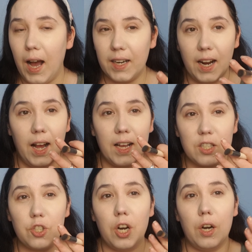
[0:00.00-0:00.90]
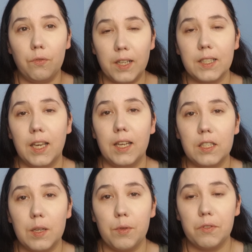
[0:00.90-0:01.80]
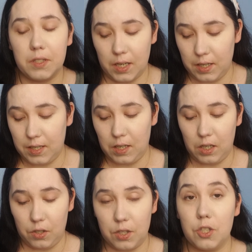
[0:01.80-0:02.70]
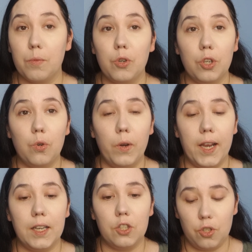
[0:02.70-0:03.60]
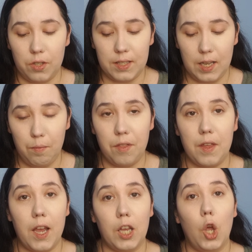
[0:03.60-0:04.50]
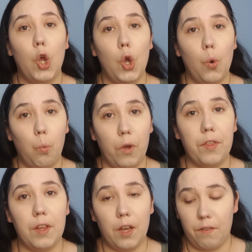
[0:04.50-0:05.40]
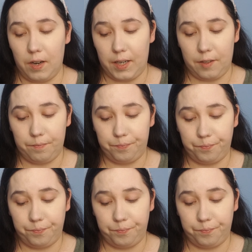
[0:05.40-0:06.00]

and it has sort of eradicated some of those dark circles. So I'm going to go in and do the same thing with the other eye.